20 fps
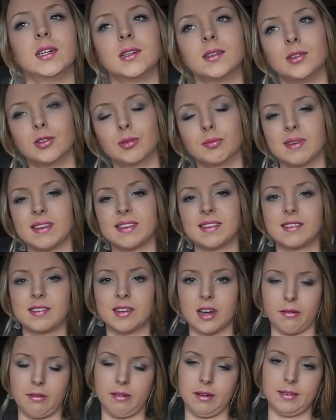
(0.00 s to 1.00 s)
not
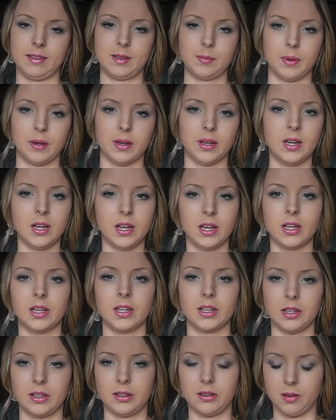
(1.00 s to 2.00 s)
mysterious, but
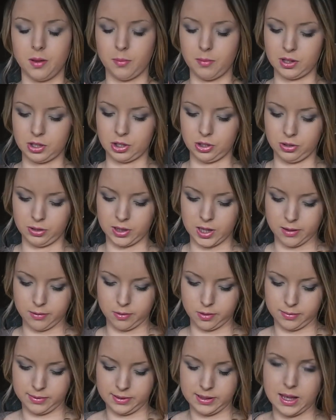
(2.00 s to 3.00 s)
you imagine you get
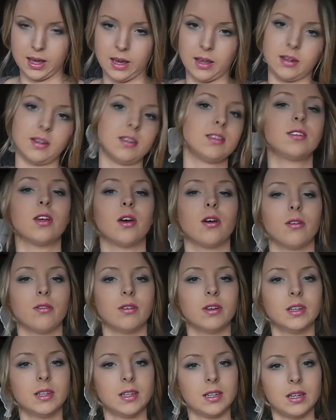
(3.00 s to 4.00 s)
what I'm saying. So,
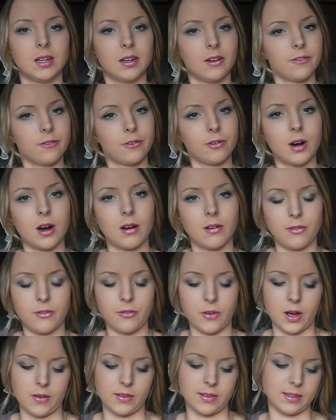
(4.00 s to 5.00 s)
4 out of
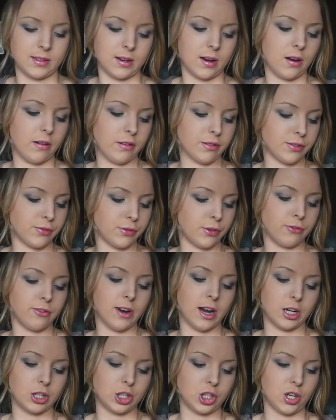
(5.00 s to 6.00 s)
5 stars for
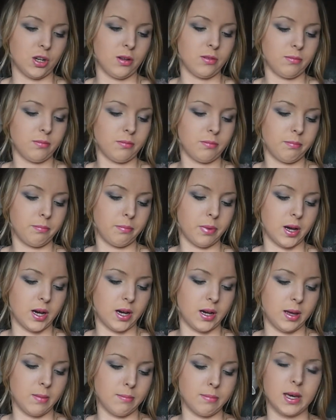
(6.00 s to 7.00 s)
Fracture
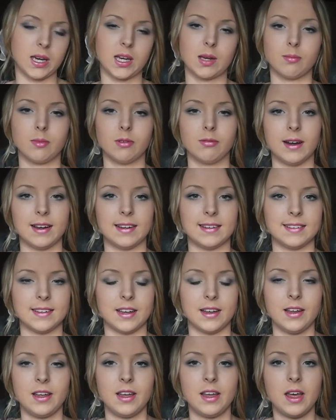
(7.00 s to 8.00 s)
by
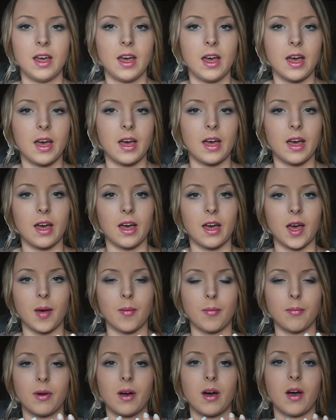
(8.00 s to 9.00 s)
Miranda.
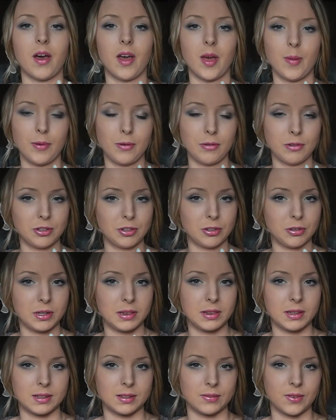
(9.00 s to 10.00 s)
I hope you
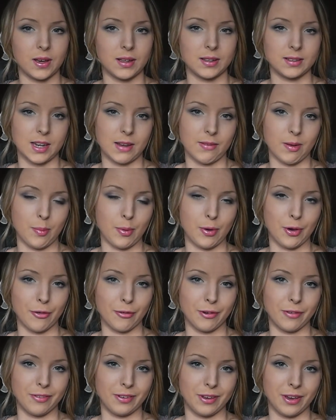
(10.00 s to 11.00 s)
enjoyed this first ever book
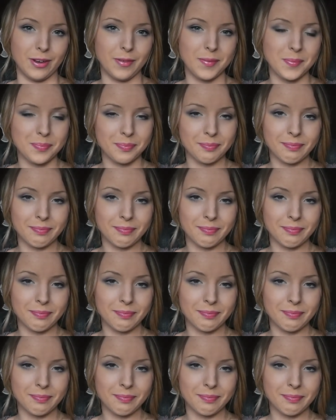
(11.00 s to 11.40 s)
review,